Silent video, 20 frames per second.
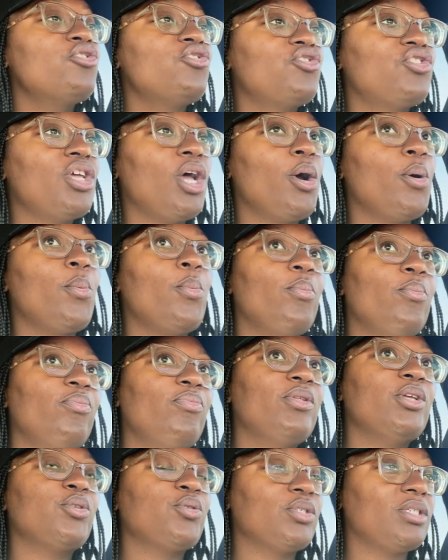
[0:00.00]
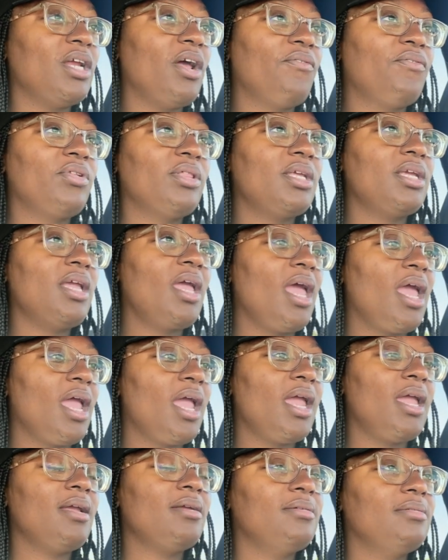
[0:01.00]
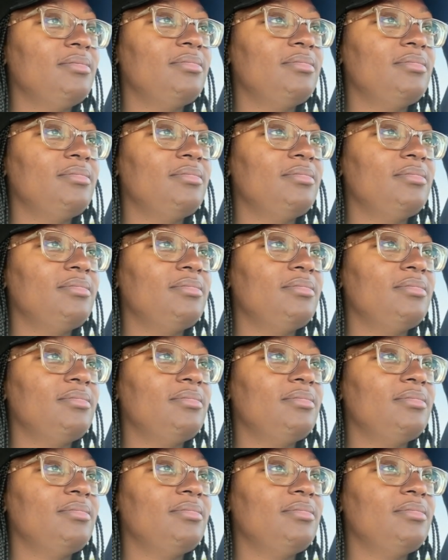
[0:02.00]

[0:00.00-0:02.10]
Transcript: So this is definitely a